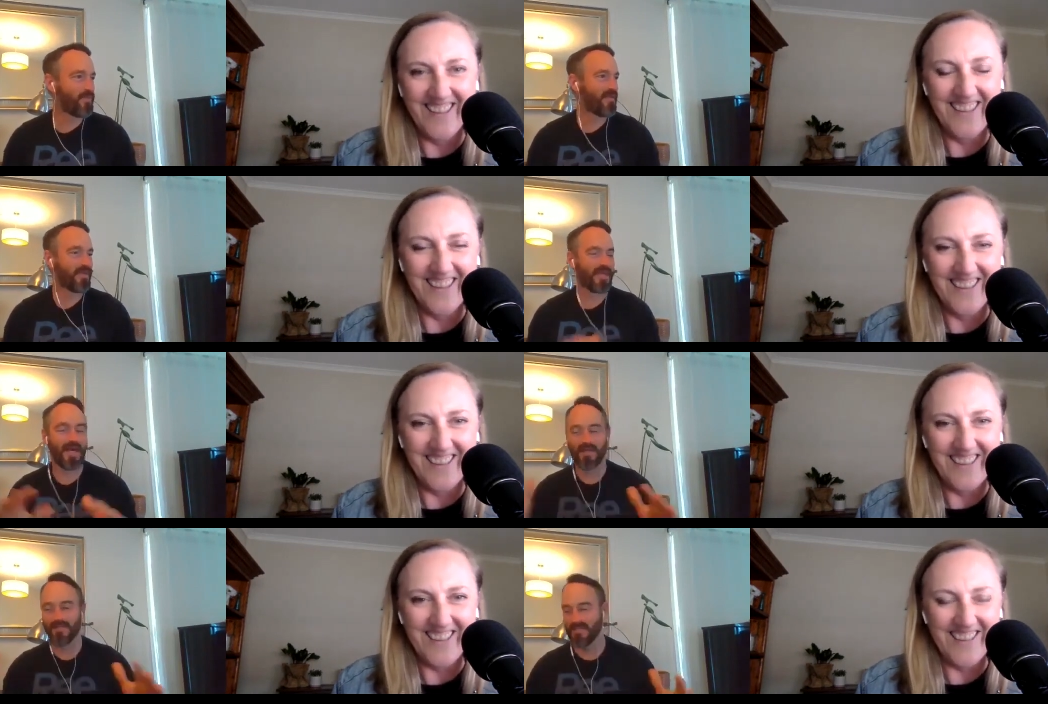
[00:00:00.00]
Speaker 1: one of the
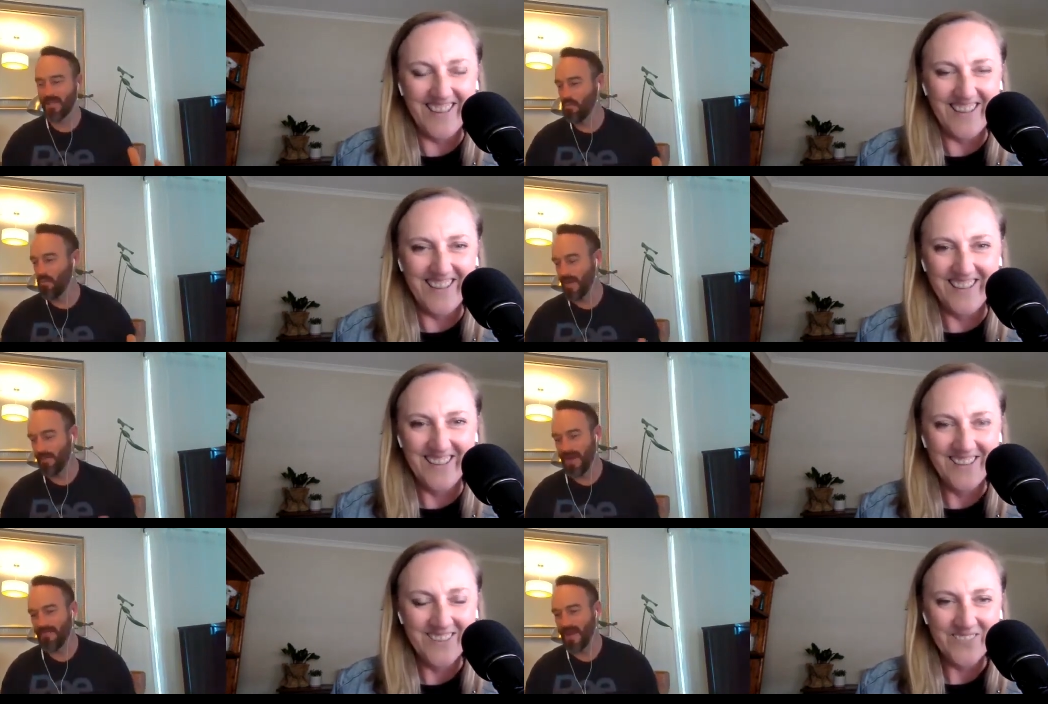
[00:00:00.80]
cars
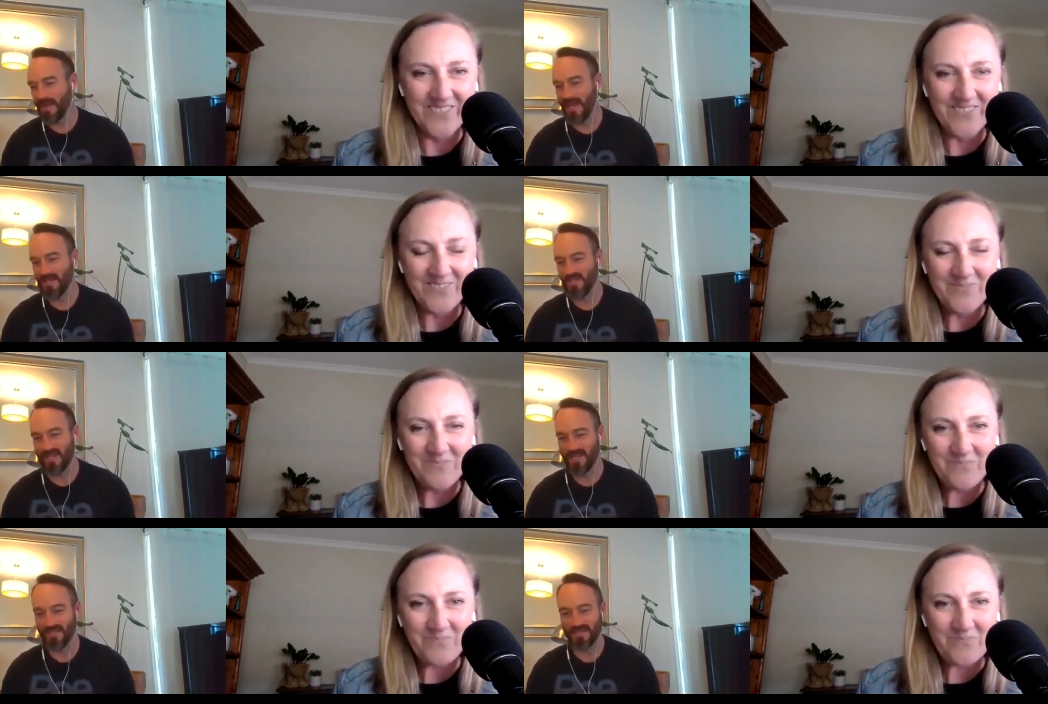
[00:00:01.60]
somewhere made that
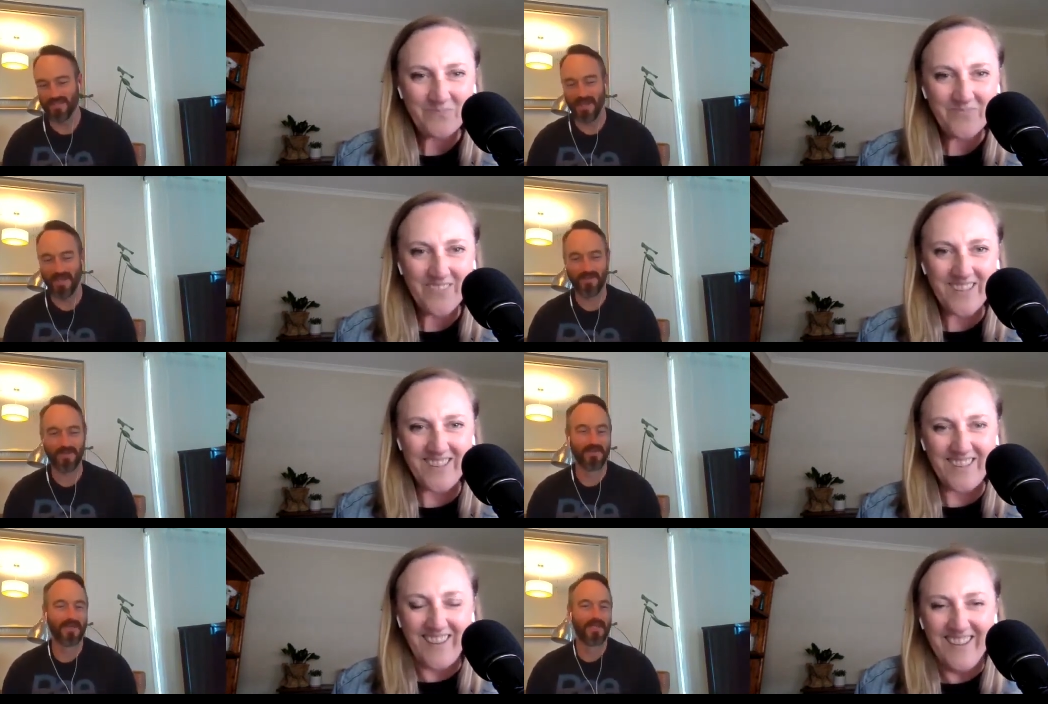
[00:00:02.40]
gadget gadget sound
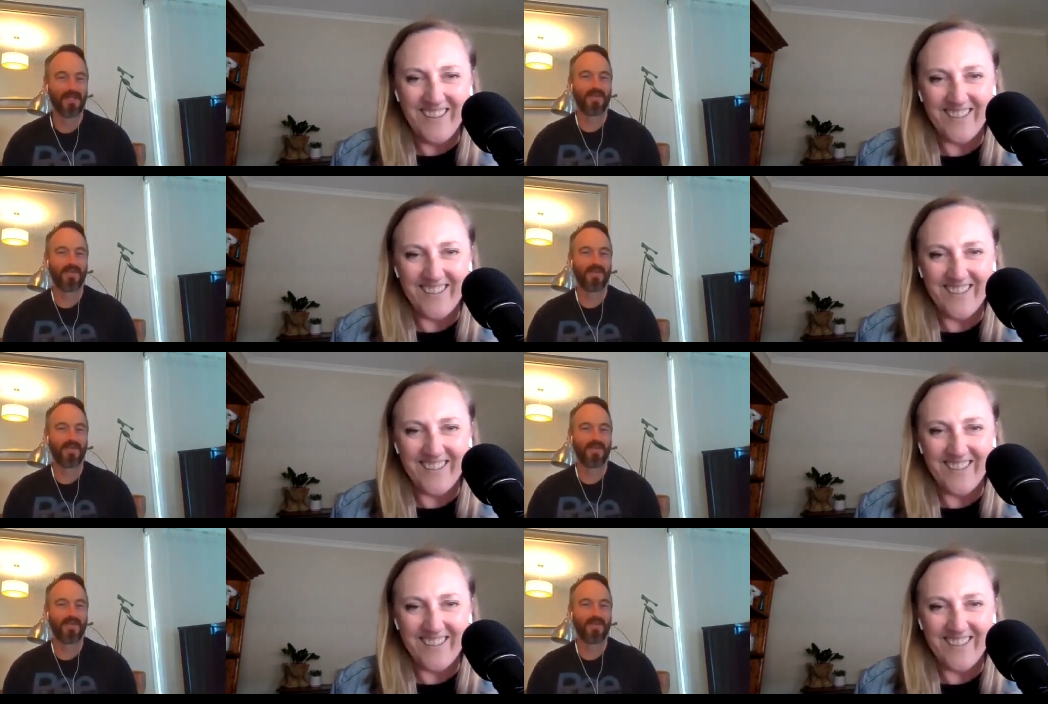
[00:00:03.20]
and